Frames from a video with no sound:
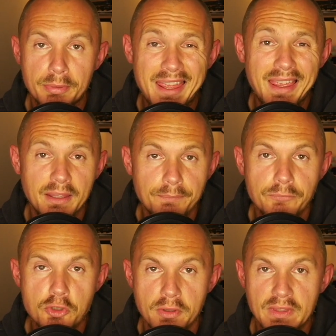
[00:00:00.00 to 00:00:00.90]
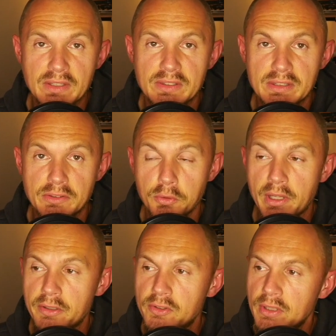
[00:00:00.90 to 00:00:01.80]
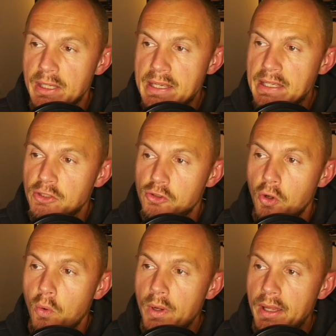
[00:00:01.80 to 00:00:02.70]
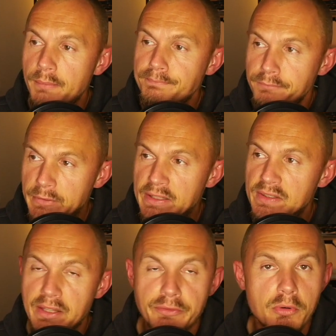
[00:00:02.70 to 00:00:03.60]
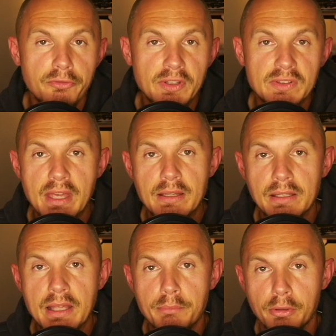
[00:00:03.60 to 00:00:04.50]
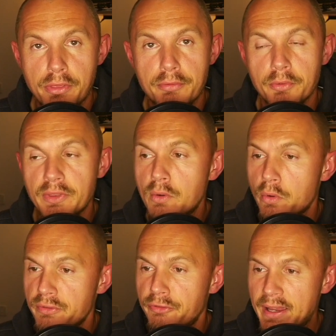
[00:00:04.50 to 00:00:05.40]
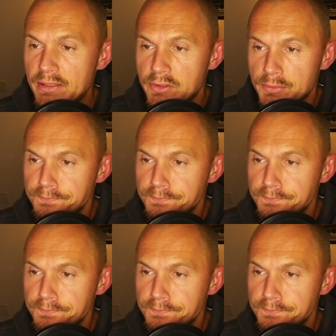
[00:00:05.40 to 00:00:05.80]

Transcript: playing during these 2 years. So let's see if Monfils can pull through in the quarterfinals.